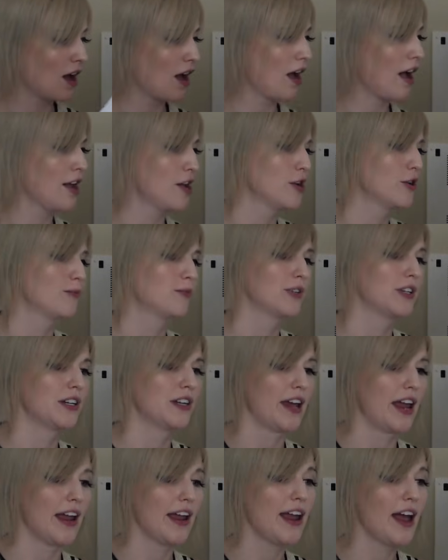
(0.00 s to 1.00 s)
I hope
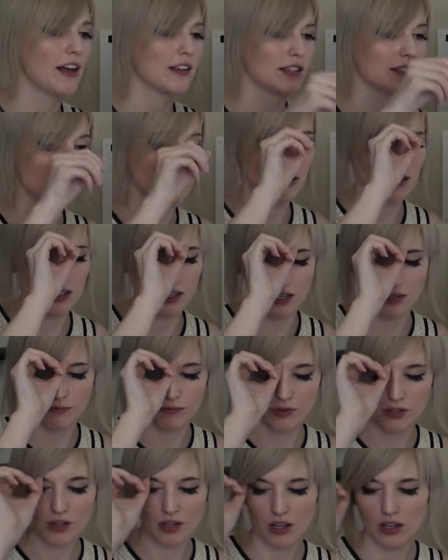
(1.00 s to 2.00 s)
today hasn't seemed
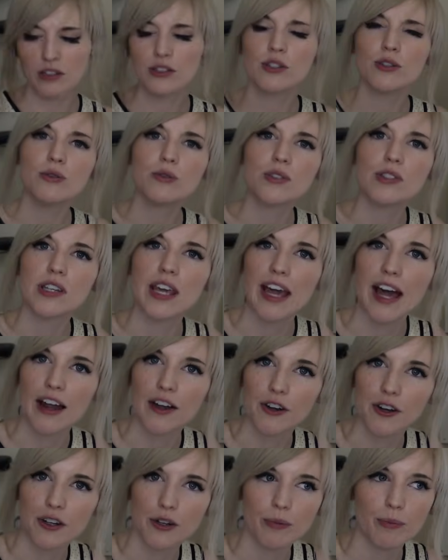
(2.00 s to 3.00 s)
too
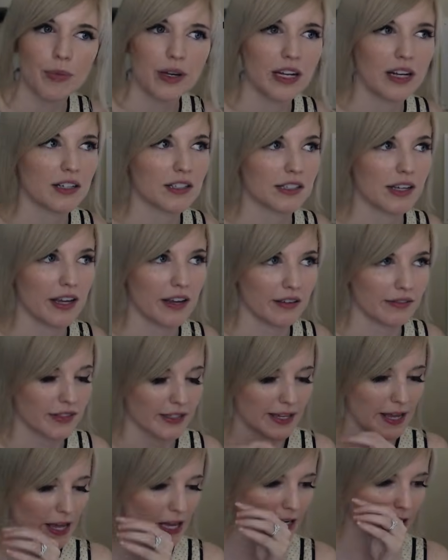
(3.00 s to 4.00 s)
scattered, but as I have
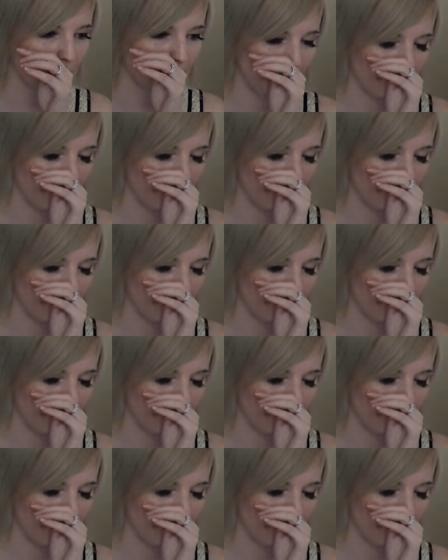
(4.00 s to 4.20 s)
said,